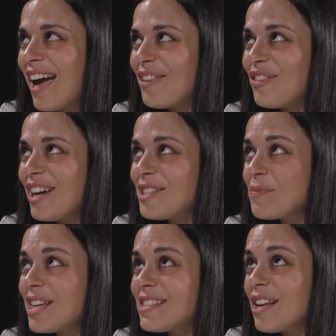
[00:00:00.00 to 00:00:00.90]
find
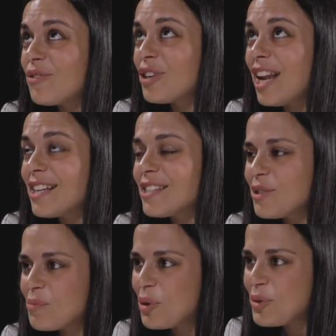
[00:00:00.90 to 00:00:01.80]
myself
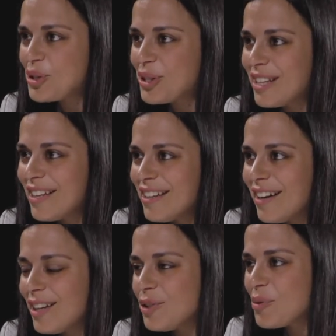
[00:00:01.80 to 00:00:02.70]
relaxing most,
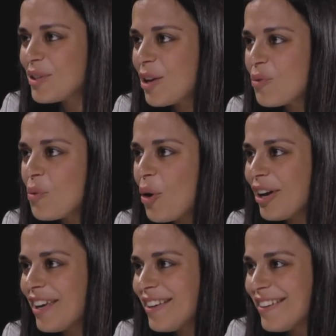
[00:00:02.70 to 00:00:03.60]
either when I'm
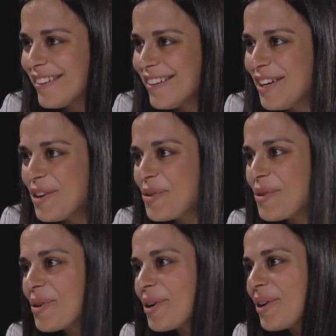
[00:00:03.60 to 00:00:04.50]
walking
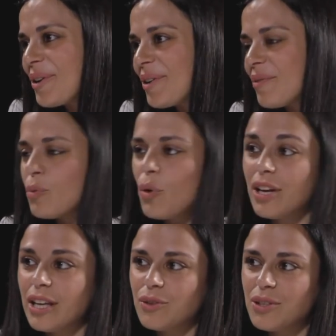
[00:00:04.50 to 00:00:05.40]
or
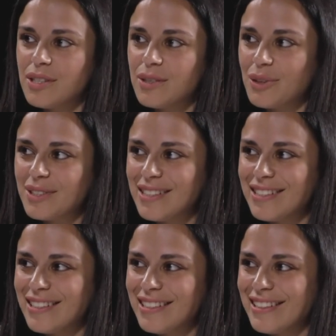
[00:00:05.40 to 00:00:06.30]
walking, not in...